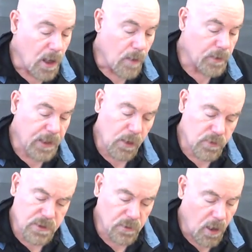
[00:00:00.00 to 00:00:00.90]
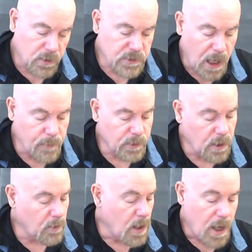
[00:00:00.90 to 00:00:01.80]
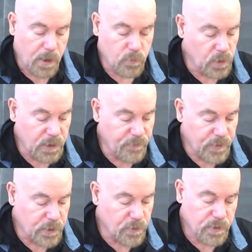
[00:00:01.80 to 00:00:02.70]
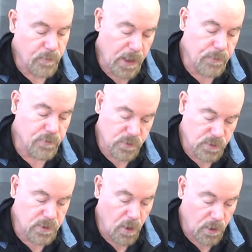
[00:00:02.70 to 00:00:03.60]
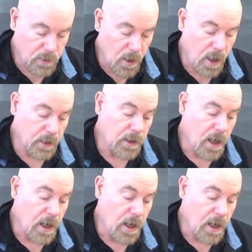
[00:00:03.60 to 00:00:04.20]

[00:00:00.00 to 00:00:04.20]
But that was a long time ago, and Willie figured the papers was long gone,